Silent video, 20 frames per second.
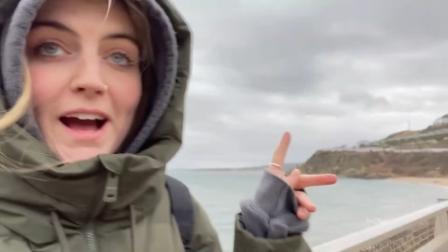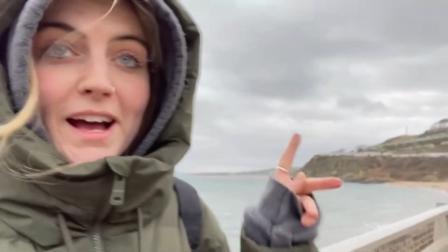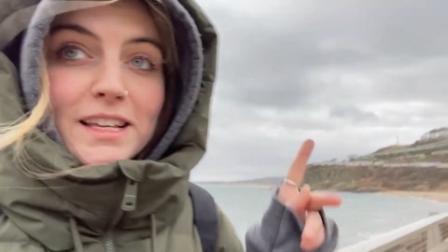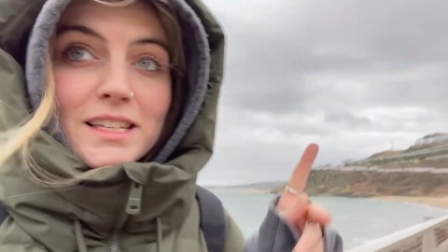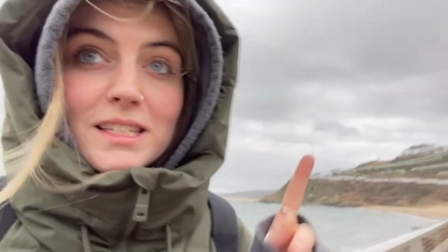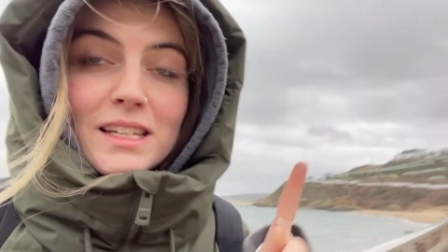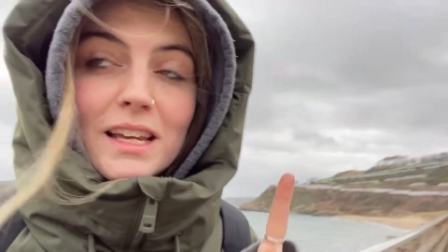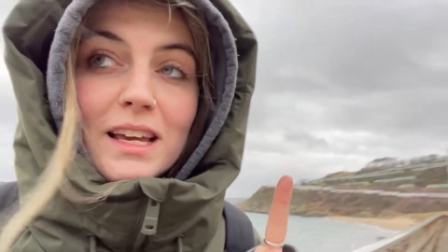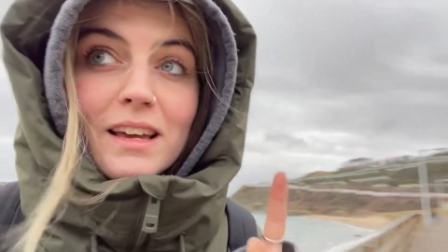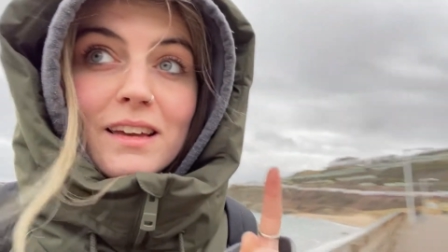
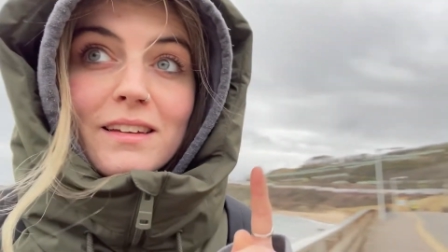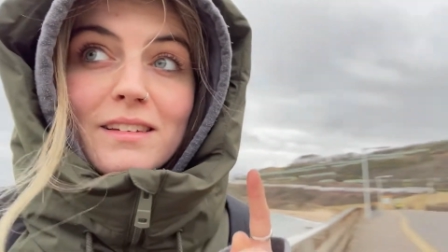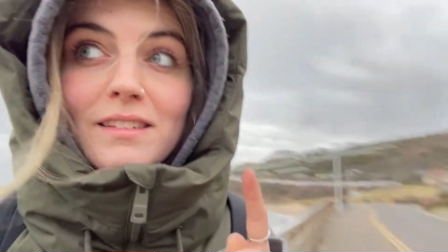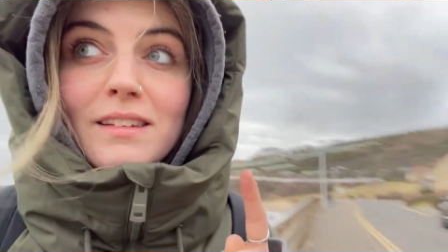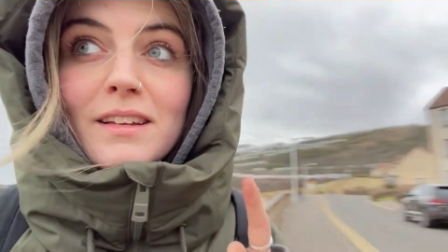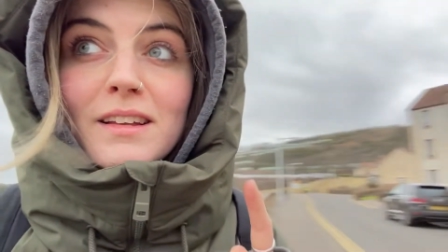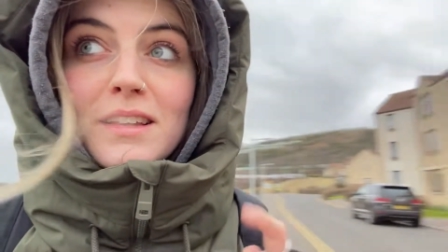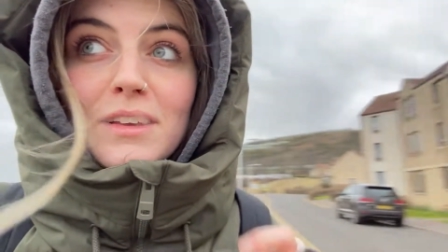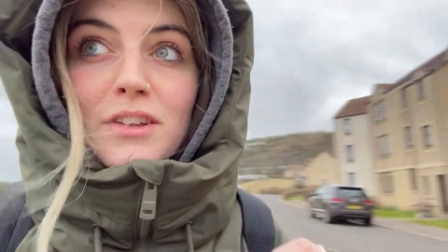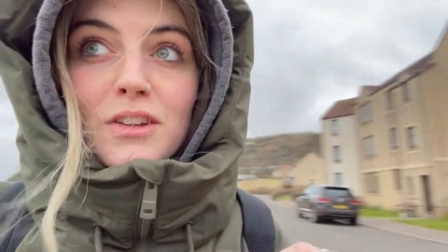passed it.
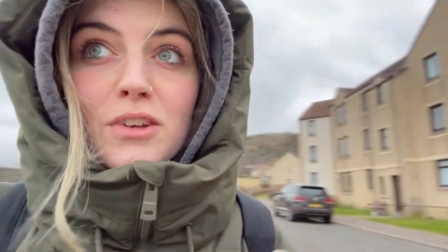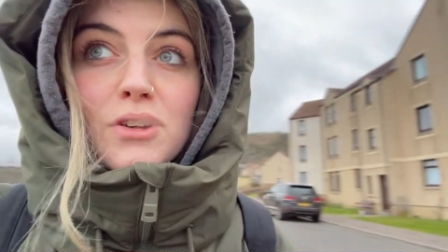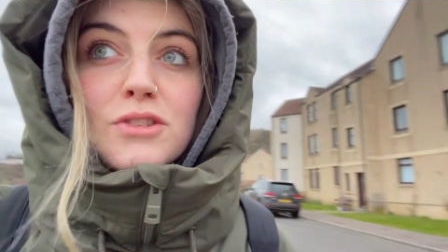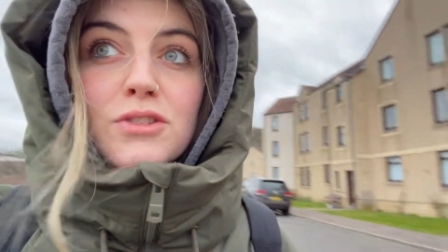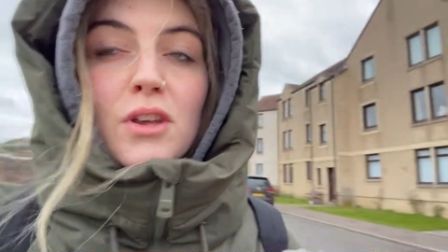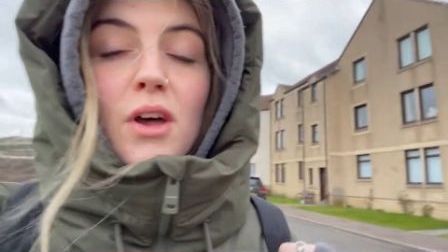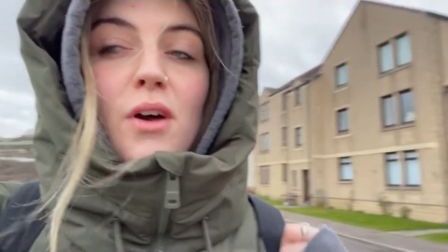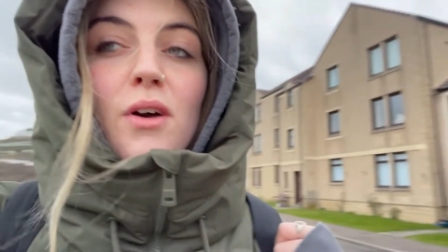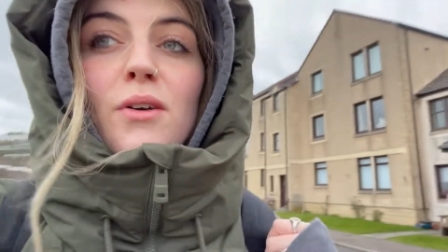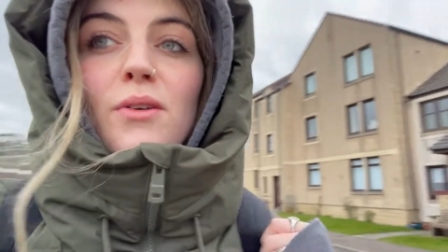
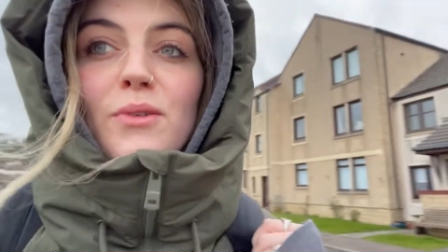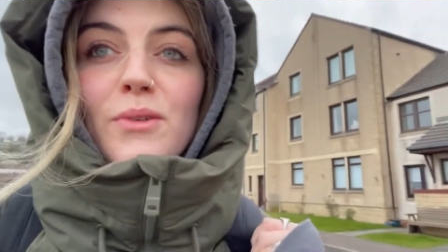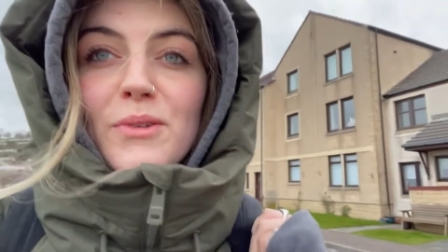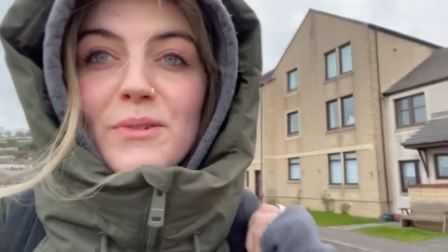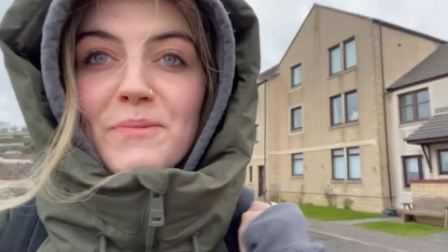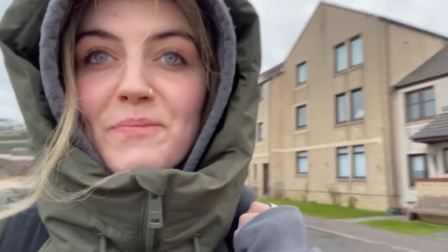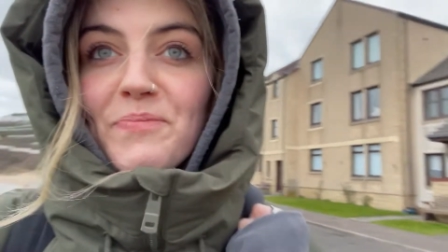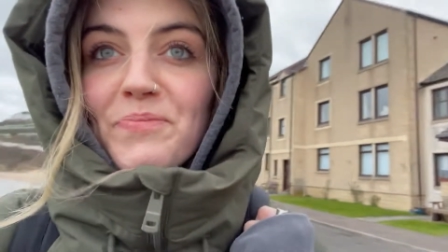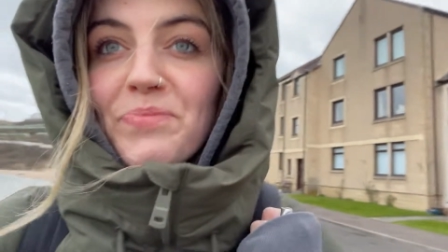So